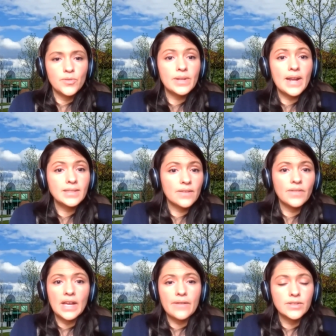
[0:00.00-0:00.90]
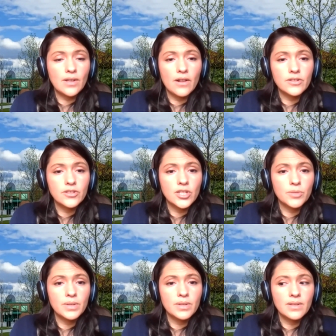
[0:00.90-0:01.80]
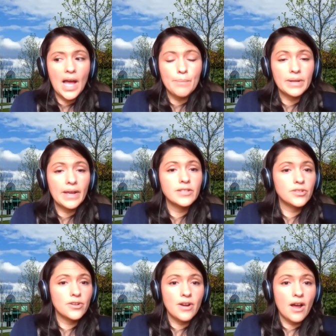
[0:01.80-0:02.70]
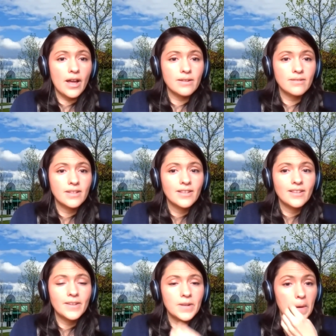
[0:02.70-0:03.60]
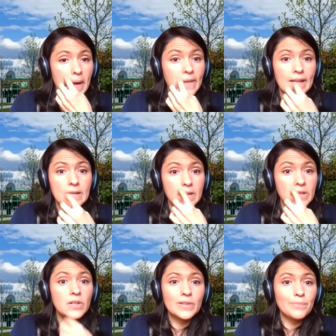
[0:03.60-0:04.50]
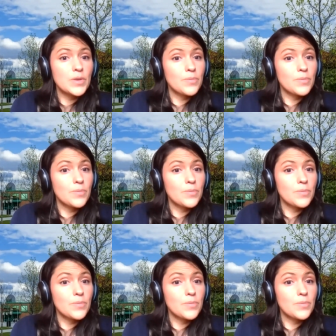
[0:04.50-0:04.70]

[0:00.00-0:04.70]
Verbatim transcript: you can ask if they have a scholarship application or not, you know, and then you'll,